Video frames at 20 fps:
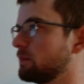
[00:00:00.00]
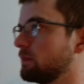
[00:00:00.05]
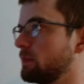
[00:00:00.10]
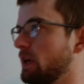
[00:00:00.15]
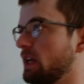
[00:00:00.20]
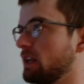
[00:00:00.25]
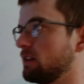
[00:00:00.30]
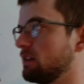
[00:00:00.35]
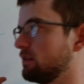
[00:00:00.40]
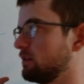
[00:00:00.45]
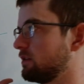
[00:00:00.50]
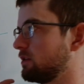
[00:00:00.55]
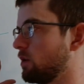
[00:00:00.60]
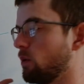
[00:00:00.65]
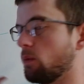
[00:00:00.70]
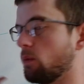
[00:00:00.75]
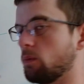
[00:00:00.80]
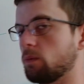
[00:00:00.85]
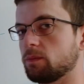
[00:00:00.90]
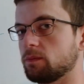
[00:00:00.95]
But
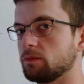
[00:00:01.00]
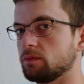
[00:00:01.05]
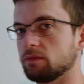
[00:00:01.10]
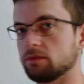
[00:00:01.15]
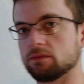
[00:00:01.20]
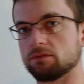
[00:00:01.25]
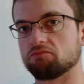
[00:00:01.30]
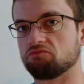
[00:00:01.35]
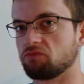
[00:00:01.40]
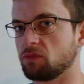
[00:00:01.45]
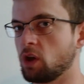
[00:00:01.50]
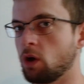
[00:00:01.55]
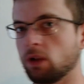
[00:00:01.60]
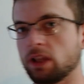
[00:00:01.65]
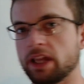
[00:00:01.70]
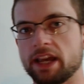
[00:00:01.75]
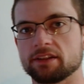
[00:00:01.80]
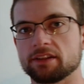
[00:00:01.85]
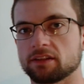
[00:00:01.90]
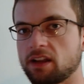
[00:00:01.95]
so no
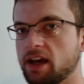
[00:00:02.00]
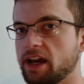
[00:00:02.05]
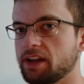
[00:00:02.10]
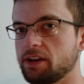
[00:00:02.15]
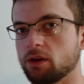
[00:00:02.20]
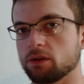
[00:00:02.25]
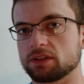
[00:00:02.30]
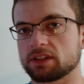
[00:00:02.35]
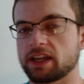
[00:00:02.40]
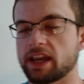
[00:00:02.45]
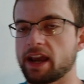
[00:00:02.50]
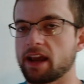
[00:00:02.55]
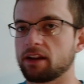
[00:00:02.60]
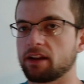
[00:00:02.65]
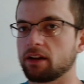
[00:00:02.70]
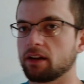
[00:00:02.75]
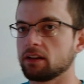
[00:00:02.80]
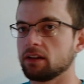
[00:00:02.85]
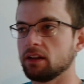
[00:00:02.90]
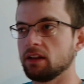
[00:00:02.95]
laser line, no
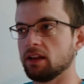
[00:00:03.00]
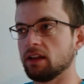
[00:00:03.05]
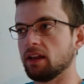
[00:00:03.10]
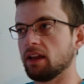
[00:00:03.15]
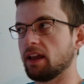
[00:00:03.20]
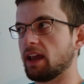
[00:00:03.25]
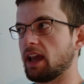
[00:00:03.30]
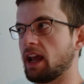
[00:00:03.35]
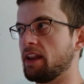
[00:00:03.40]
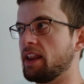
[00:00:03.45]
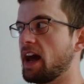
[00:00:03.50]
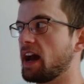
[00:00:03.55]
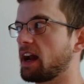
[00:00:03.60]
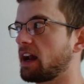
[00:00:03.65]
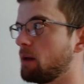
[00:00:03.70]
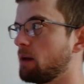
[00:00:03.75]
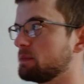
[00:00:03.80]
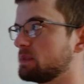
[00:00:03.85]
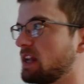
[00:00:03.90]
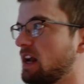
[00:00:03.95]
scanner, and that
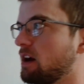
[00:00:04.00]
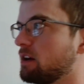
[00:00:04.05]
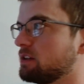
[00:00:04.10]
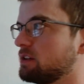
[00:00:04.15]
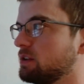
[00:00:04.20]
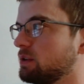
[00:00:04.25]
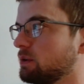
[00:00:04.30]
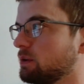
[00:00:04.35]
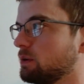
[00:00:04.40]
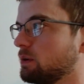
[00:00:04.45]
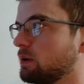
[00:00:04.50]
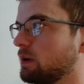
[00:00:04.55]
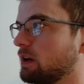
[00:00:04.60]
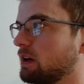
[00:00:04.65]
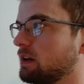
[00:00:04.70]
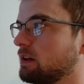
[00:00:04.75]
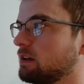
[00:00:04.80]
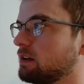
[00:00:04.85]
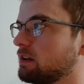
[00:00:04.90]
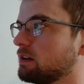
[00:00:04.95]
comes down to
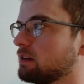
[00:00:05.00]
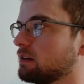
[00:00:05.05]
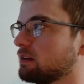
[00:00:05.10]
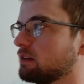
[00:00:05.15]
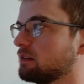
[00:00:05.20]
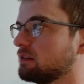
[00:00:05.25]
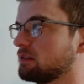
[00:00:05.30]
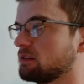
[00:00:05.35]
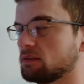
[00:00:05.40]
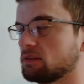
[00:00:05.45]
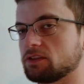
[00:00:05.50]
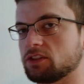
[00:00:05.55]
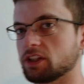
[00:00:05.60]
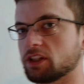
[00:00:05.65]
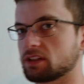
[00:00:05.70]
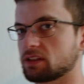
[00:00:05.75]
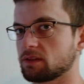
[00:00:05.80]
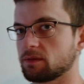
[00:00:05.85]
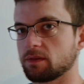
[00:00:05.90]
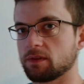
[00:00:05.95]

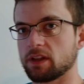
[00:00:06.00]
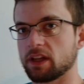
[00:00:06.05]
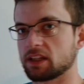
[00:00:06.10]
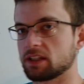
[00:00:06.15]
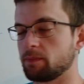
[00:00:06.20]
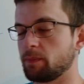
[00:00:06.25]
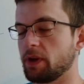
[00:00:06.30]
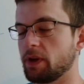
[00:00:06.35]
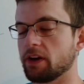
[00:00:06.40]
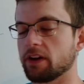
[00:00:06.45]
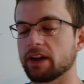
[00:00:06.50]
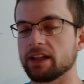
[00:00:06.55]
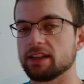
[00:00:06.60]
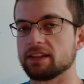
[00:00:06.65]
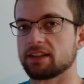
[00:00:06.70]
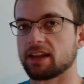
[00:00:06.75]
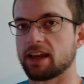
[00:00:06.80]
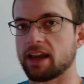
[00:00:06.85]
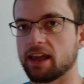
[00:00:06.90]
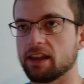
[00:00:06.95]
just
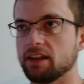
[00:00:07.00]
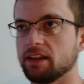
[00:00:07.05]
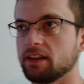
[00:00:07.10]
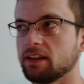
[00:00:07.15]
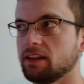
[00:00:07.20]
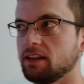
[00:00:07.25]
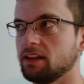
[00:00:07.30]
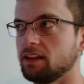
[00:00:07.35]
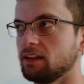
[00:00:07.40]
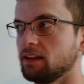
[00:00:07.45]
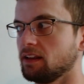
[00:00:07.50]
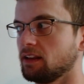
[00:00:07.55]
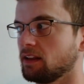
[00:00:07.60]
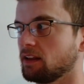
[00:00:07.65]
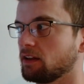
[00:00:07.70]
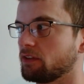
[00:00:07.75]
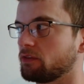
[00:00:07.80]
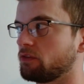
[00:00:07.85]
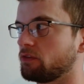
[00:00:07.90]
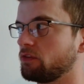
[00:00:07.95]
experience and
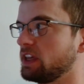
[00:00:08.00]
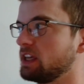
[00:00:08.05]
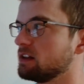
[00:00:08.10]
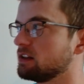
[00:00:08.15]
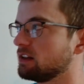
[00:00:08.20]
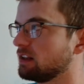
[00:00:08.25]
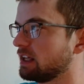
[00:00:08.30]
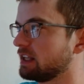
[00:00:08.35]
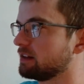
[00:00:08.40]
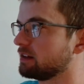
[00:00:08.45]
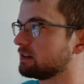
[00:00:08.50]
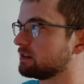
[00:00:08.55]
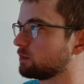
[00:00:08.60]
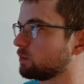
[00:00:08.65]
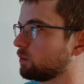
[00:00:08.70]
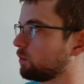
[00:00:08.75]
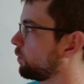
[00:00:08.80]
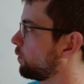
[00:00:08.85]
feel, and